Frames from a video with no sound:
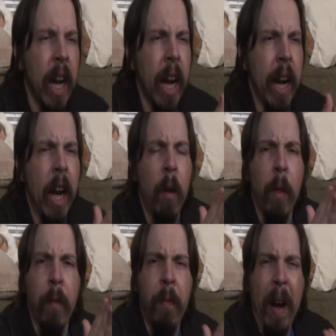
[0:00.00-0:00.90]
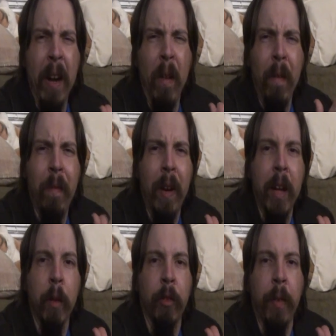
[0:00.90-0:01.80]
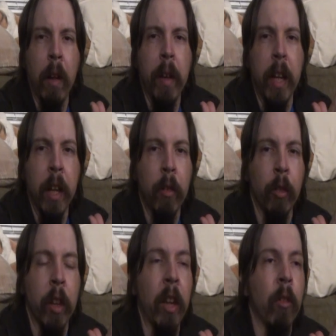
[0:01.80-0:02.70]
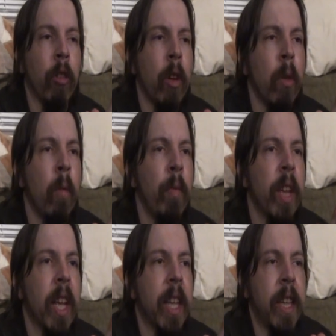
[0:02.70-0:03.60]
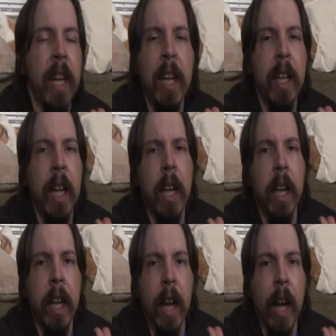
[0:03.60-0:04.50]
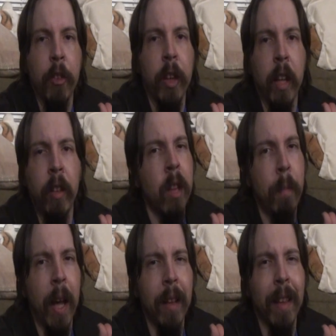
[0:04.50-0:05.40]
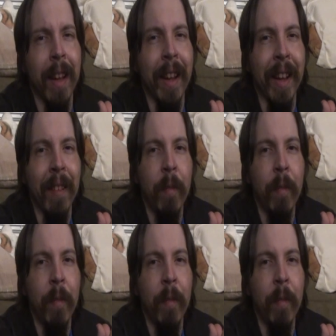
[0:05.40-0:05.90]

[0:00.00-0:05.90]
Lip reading: Now the final fight was very interesting. So King Dedede actually isn't the bad guy.